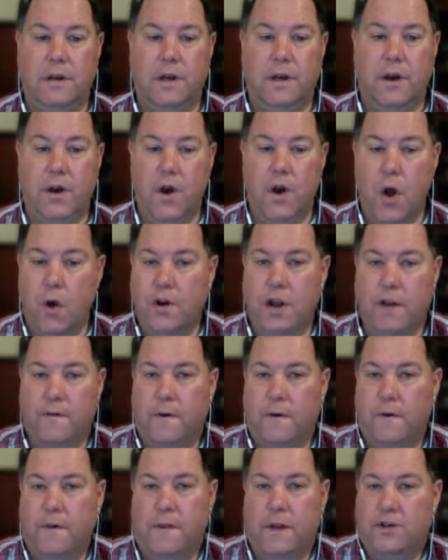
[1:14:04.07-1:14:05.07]
No
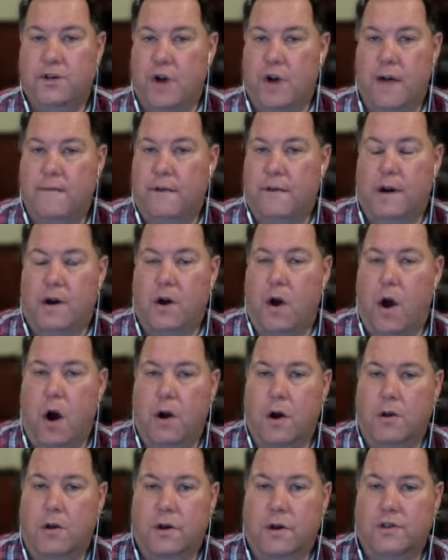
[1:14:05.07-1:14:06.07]
different than driving a
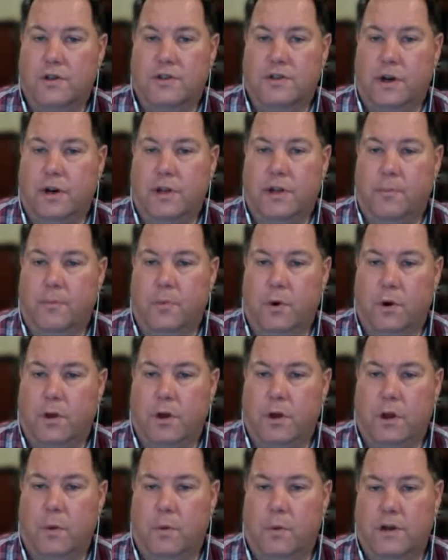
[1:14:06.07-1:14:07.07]
car. You could study the book.
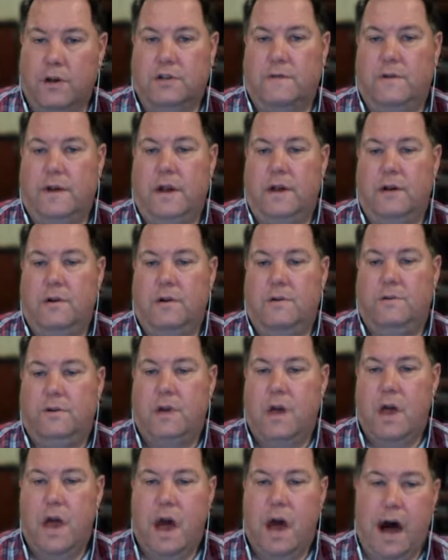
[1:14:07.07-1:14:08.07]
You can watch the videos.